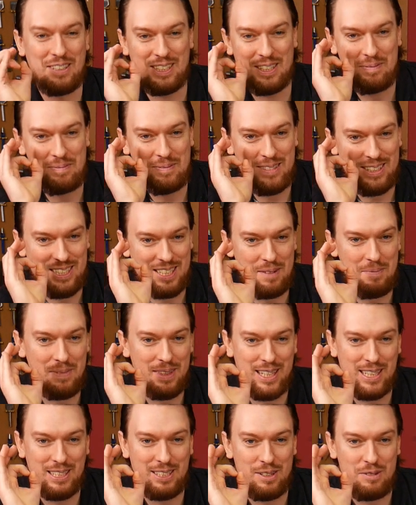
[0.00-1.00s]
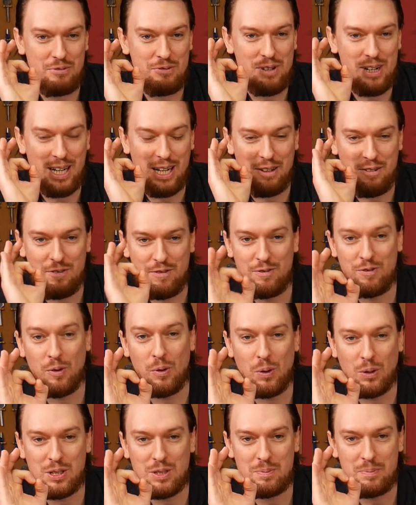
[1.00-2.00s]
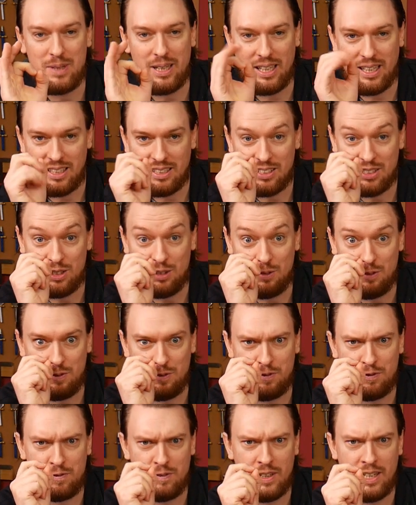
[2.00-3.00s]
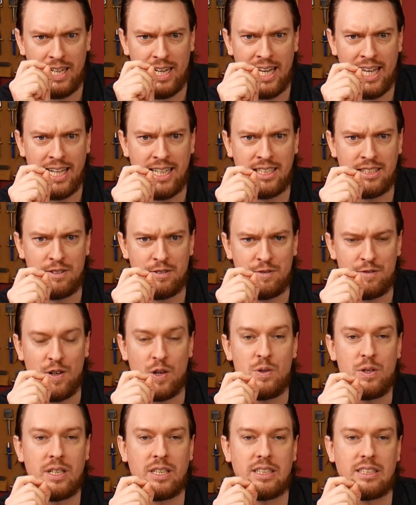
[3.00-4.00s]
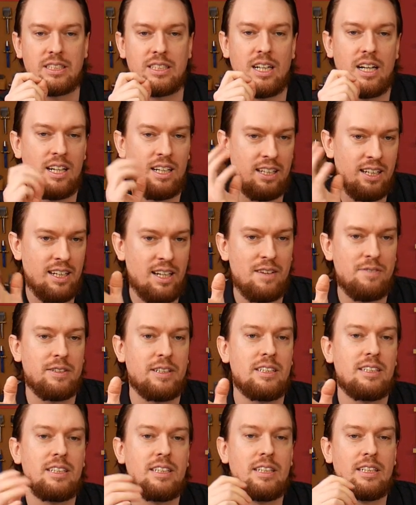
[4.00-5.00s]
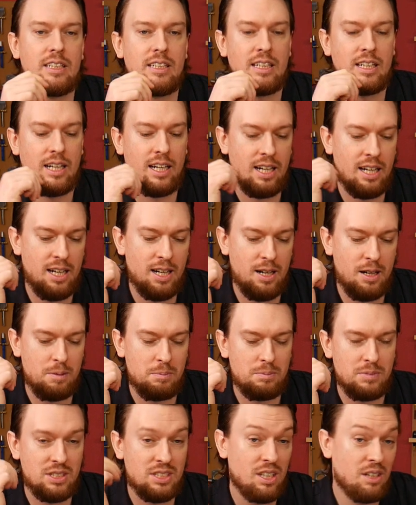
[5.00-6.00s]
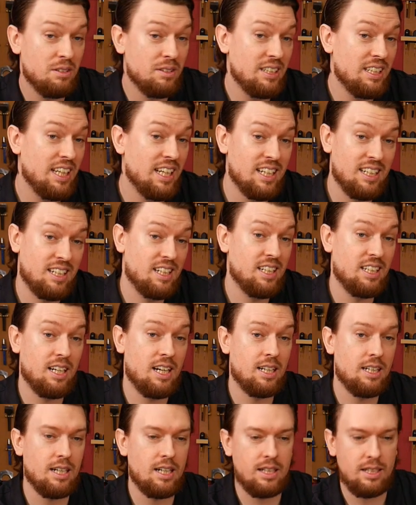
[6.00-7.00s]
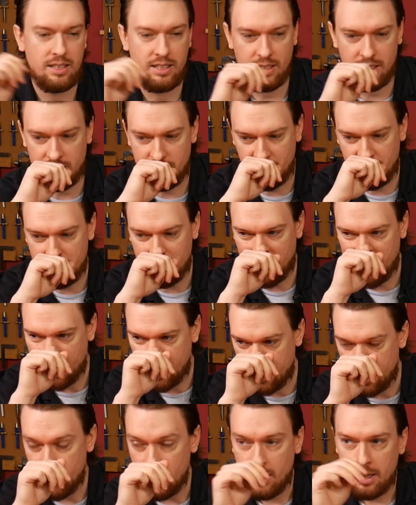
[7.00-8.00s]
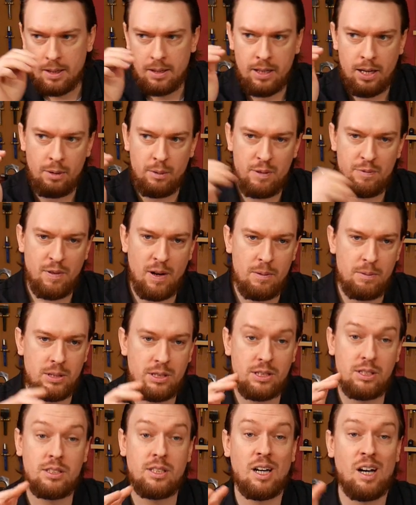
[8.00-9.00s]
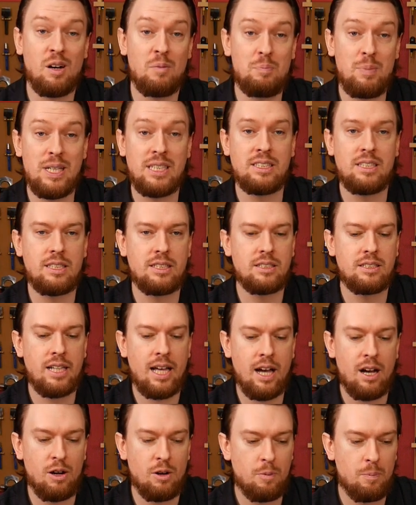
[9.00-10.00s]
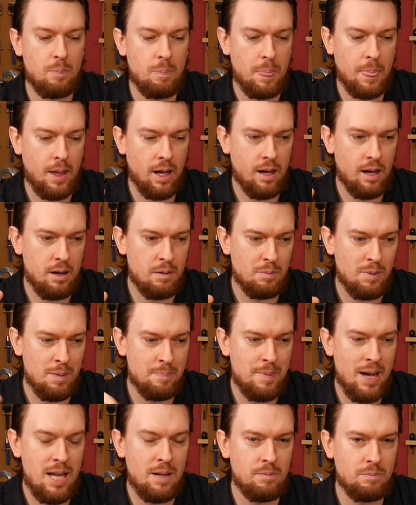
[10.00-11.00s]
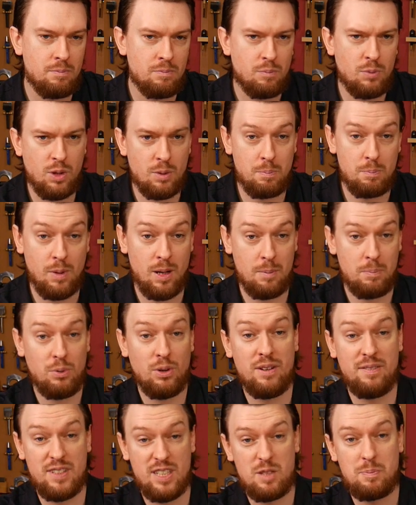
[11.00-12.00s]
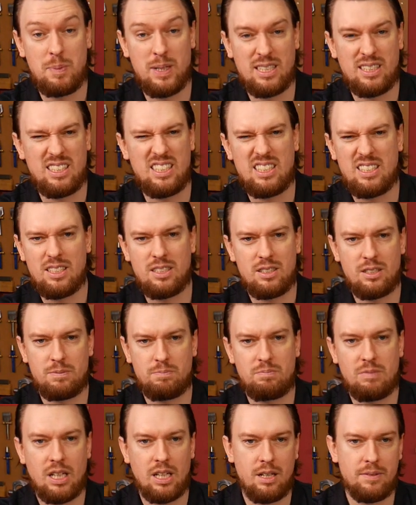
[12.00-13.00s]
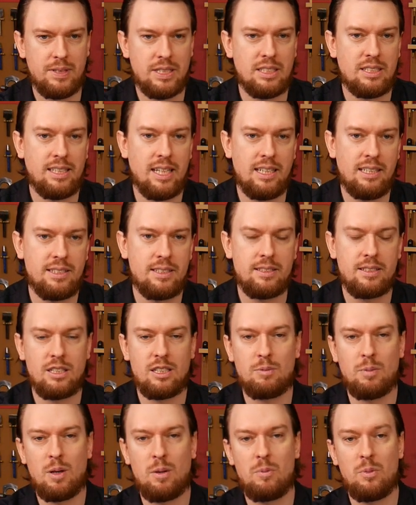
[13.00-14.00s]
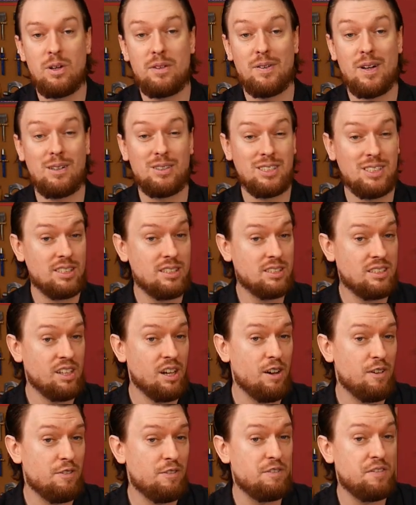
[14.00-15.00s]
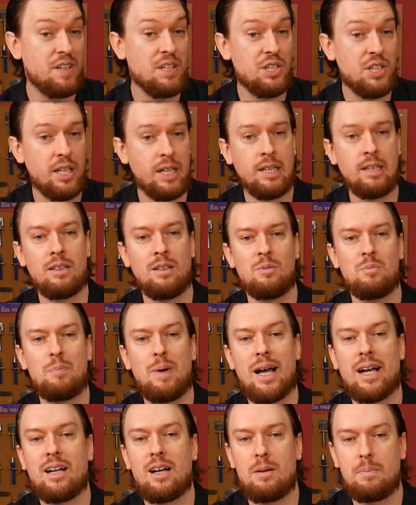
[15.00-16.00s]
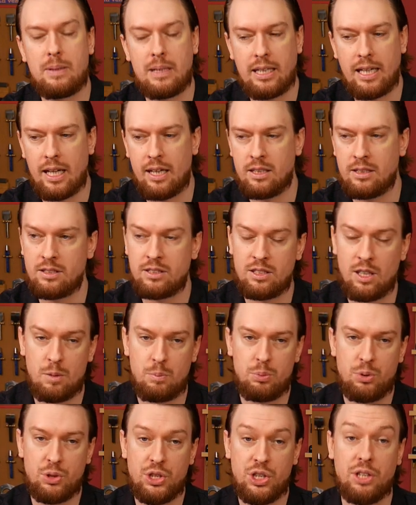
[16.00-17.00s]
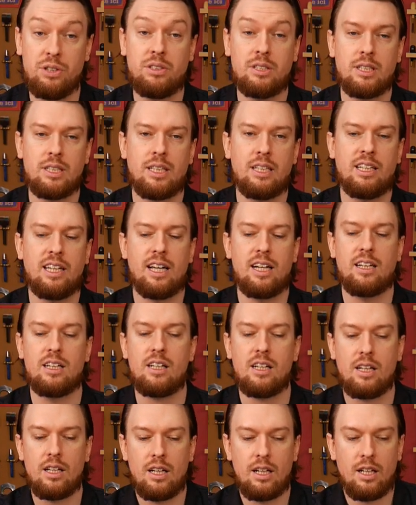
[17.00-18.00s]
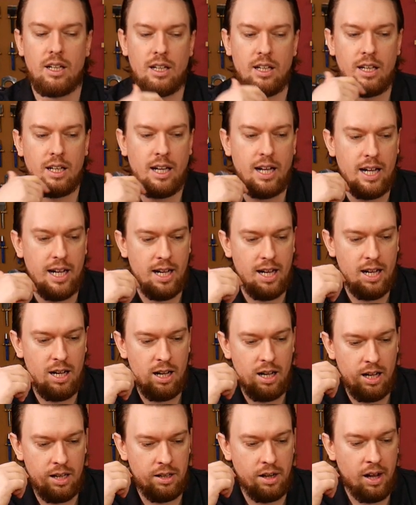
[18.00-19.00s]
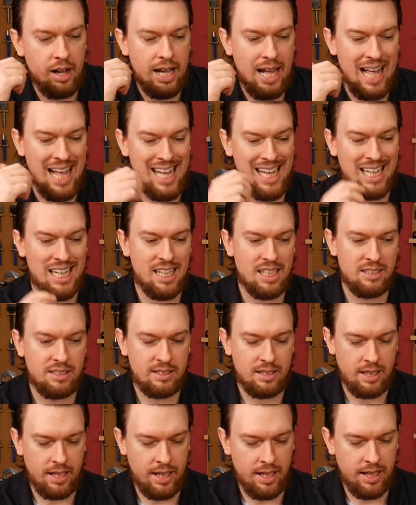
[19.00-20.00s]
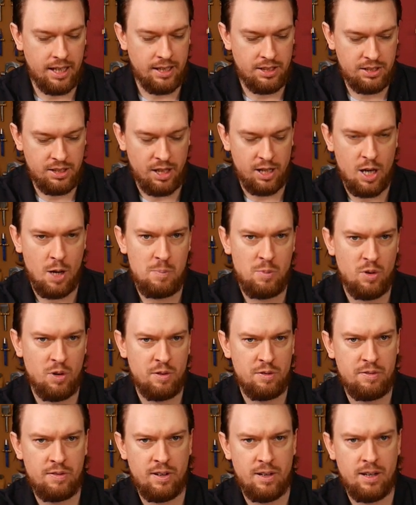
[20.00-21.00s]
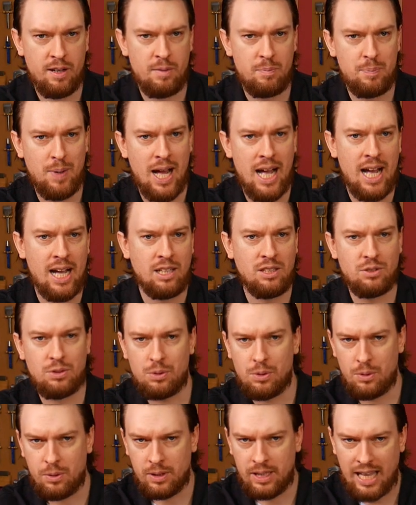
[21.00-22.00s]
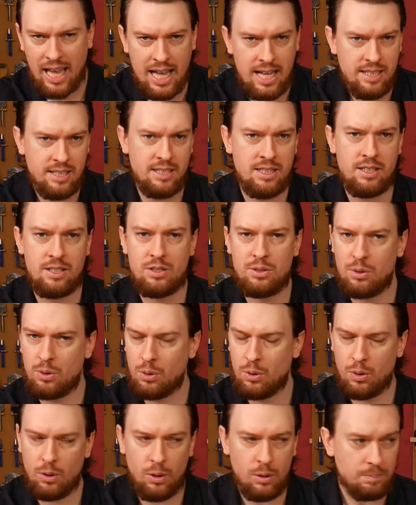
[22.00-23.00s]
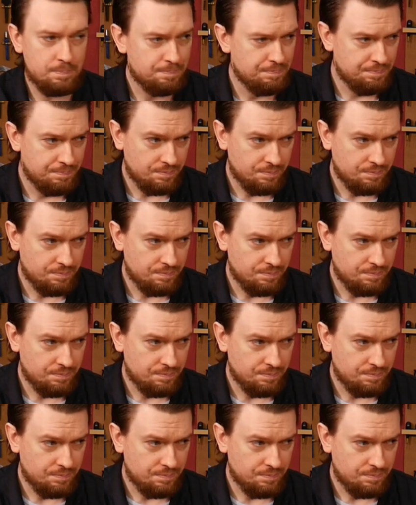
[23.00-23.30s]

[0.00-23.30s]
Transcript: some some things that really force me to f- laser focus. I love it. Um, so yeah, I, I, I, do it by hand. Now, if I was to start a business now, uh, my main my previous business is kind of in stasis at the moment. But if I was to start Finch England back up again and start producing again, uh, and I had a certain number of uh, bags or cases or